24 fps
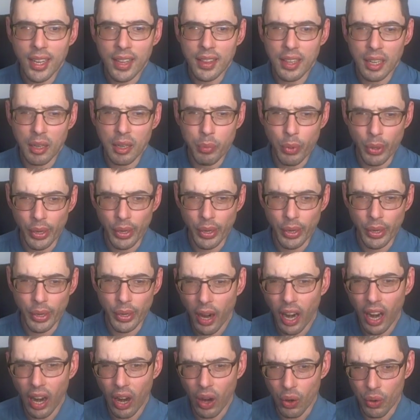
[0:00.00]
the British
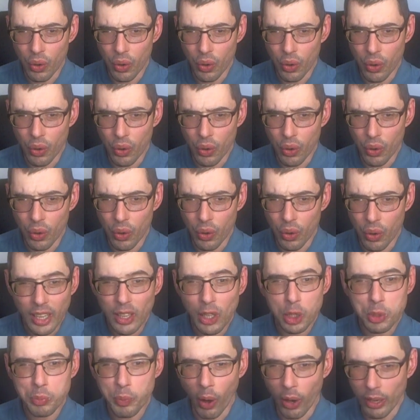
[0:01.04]
pound. Or
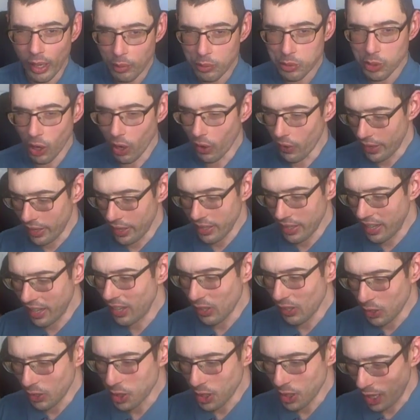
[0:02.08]
English pound, I'm sorry.
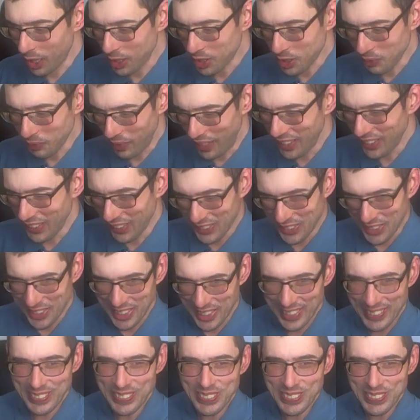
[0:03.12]
English. Has to be English.